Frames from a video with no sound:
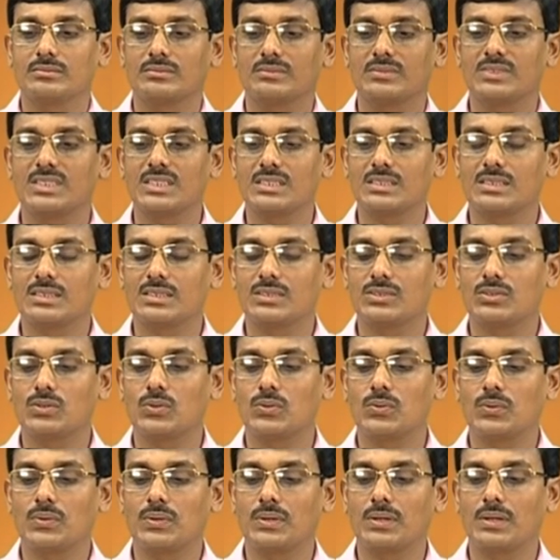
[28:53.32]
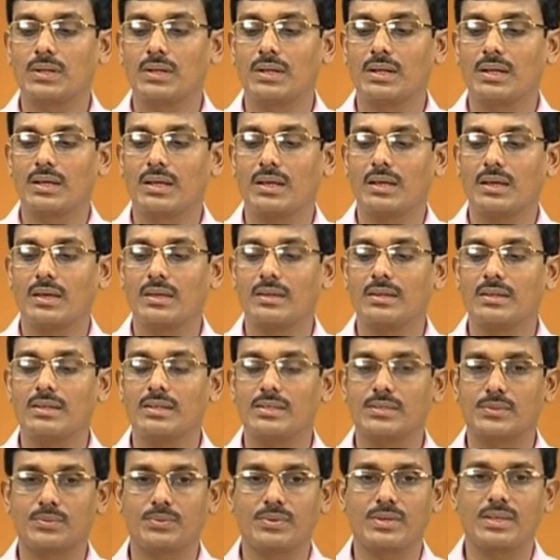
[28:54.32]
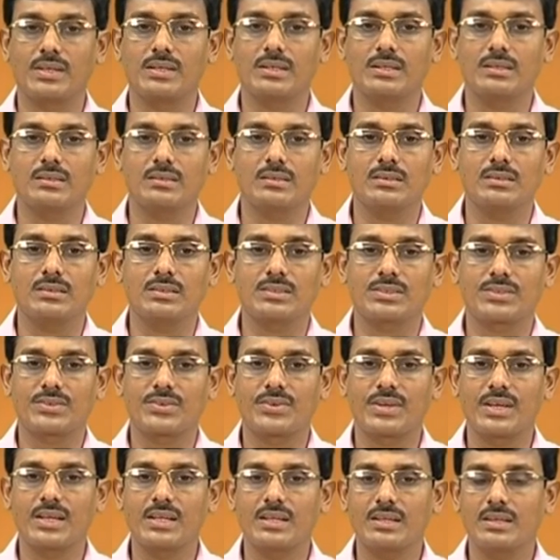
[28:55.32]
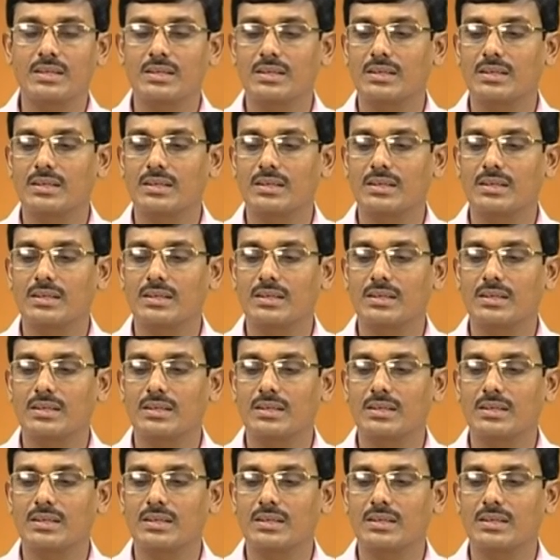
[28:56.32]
This is shown in this figure in the screen.